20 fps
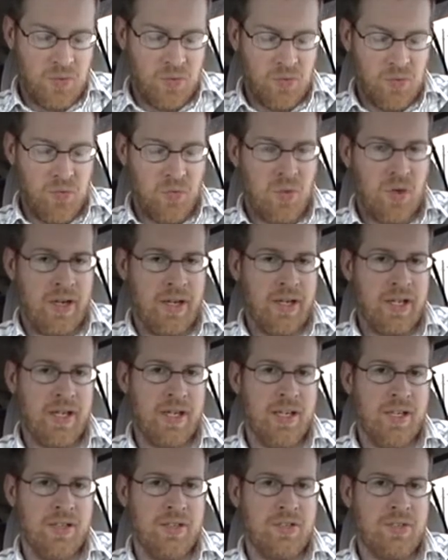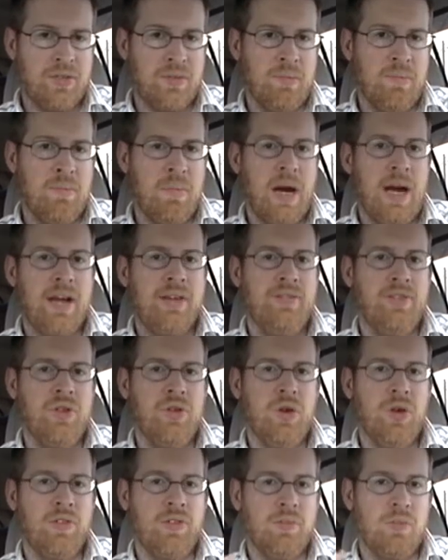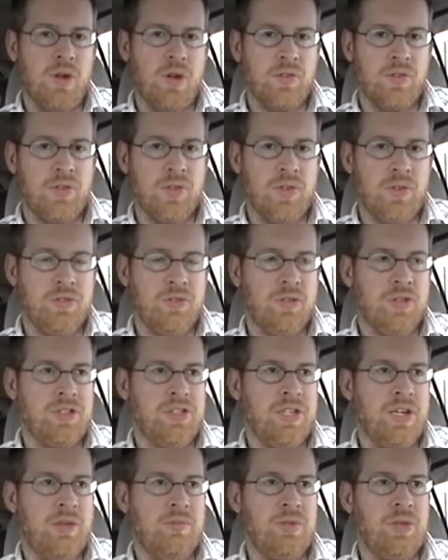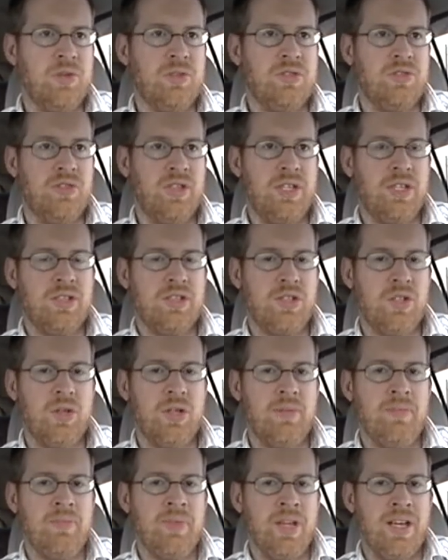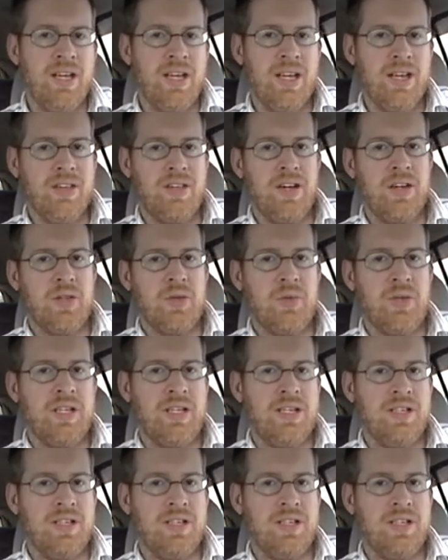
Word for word: One is my view of the Marvel Universe and how mutants fit into it, and the other one